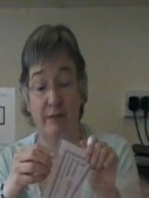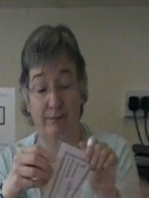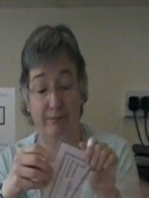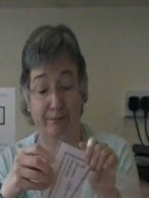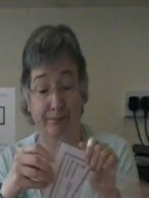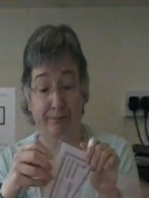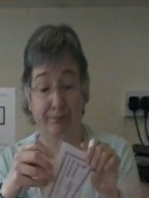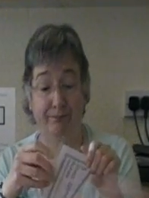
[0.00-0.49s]
It
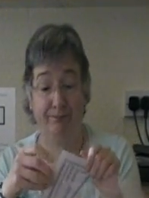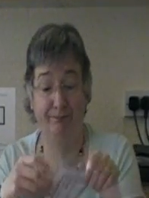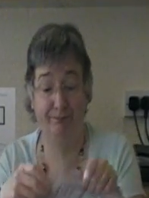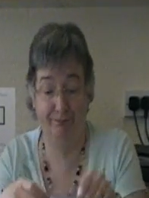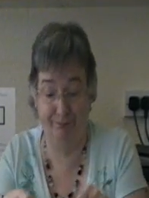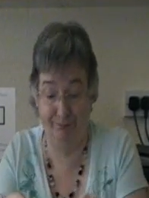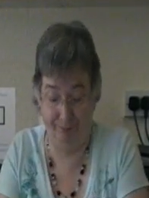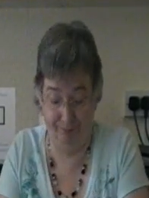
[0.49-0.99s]
doesn't
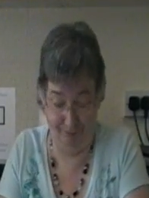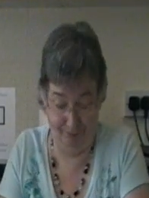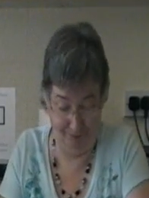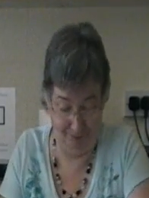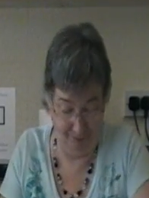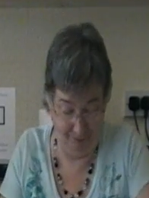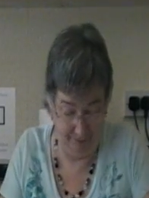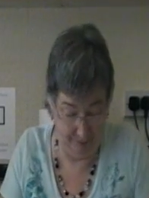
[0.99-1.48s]
rust. I did
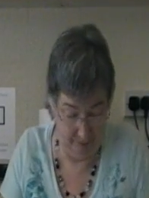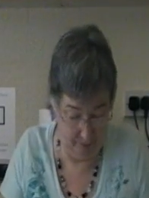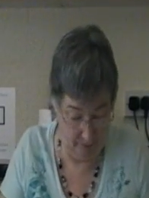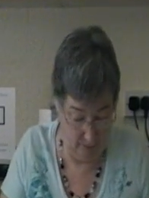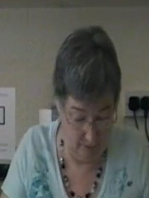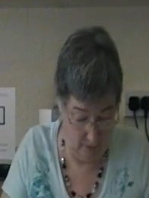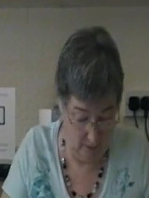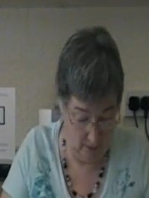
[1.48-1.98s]
that with
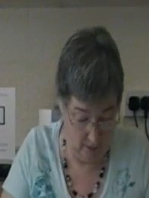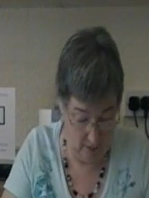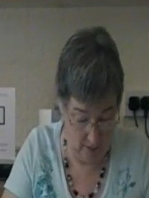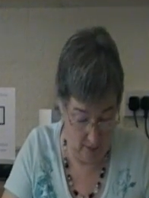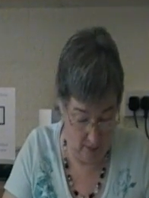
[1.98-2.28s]
a metal one